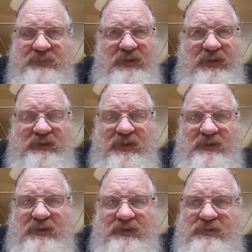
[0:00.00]
need
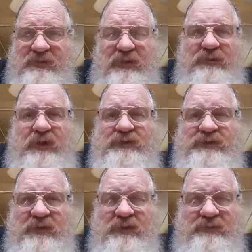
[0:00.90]
not let you call that
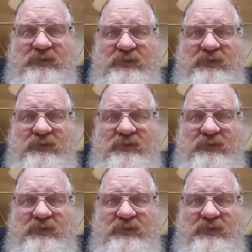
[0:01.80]
sheriff, you